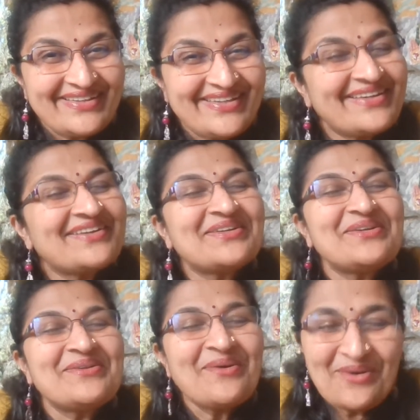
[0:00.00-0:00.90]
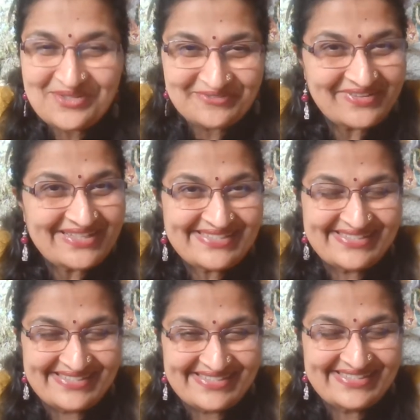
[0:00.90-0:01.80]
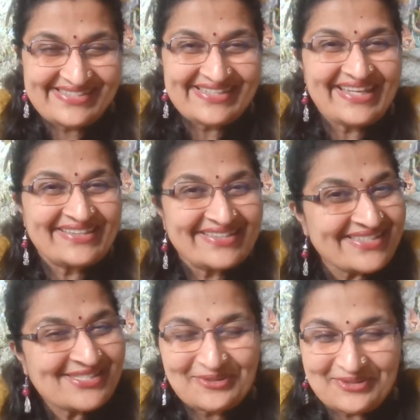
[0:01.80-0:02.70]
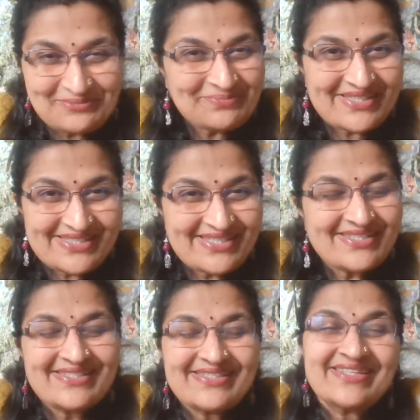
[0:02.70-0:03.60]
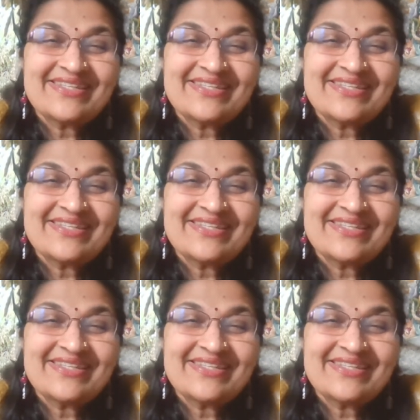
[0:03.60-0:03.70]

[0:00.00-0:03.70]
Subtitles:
there are a lot of lessons that this Olympics is